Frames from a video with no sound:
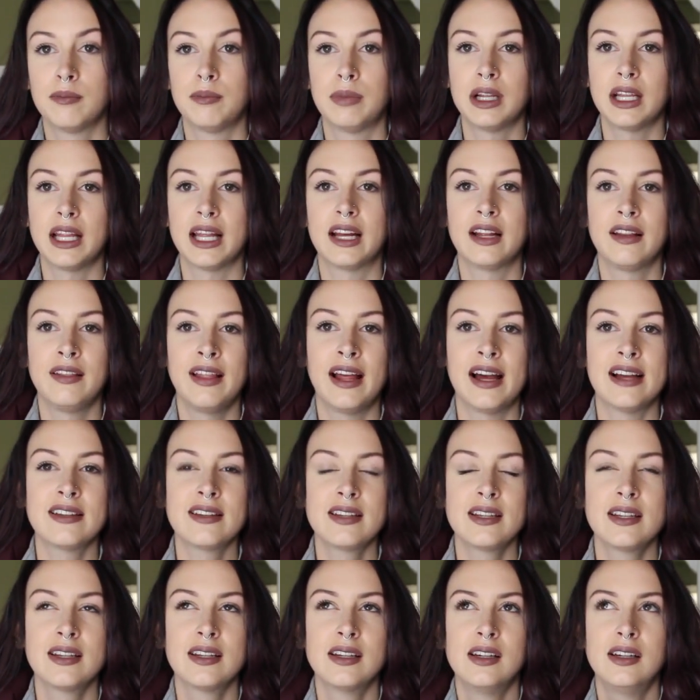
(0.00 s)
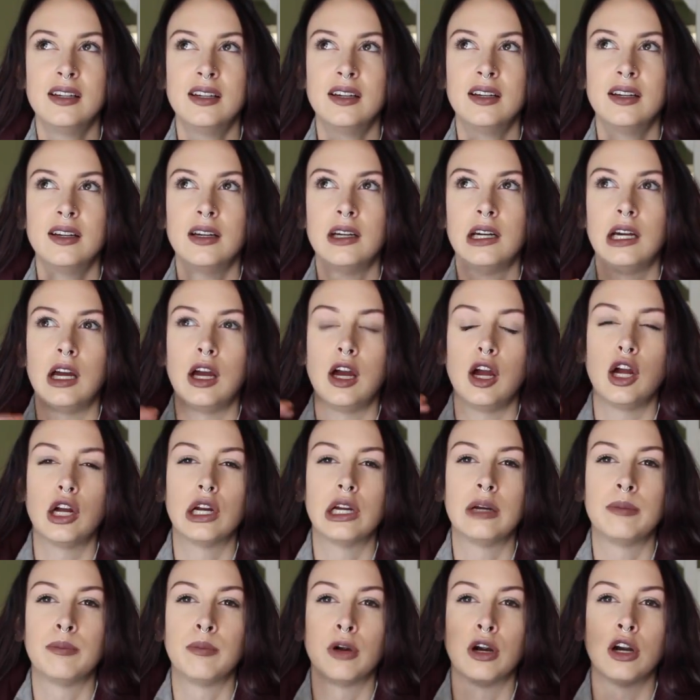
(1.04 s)
But like less
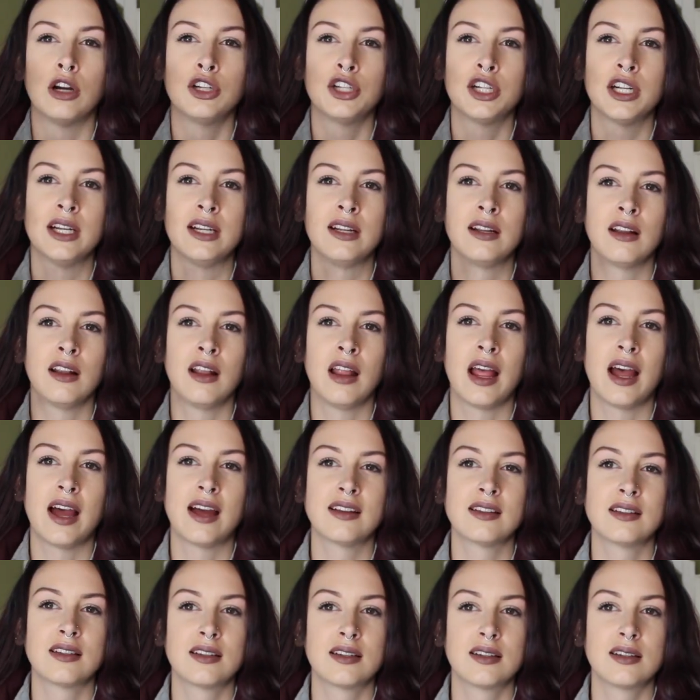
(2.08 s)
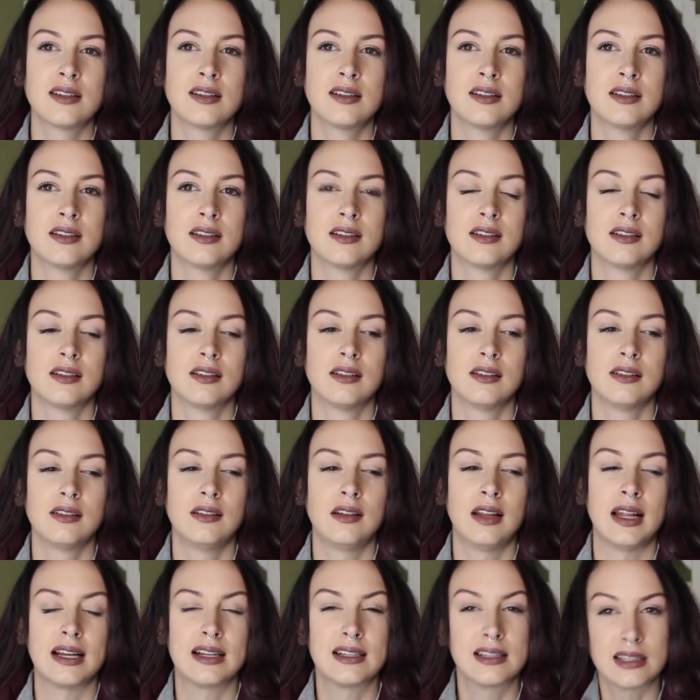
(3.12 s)
emergent, less
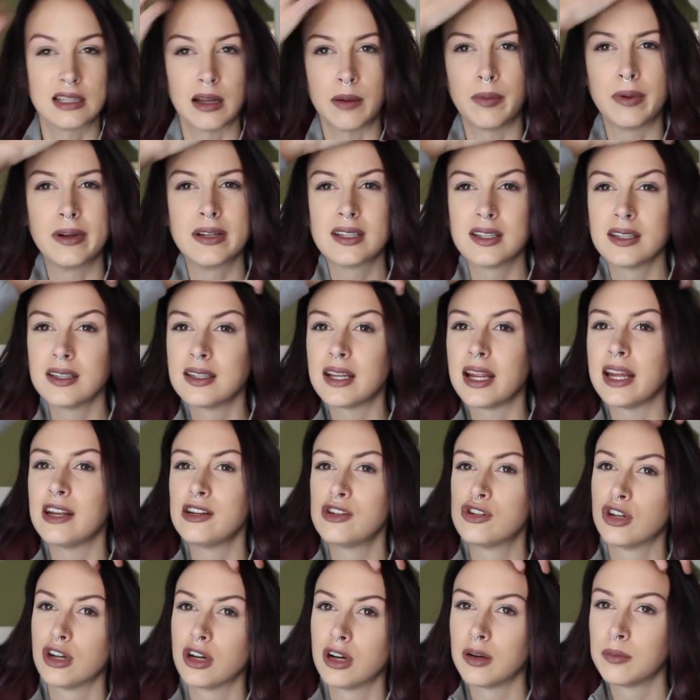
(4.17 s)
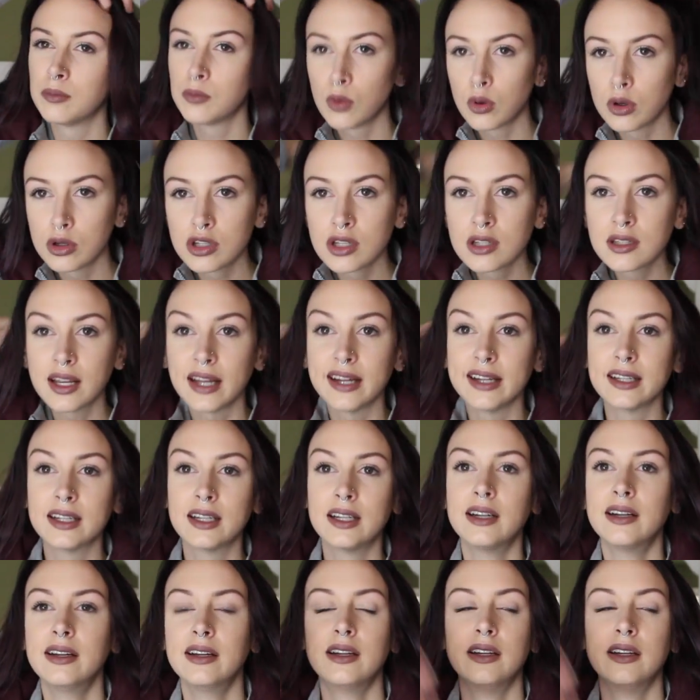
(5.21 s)
like someone's in danger, more just like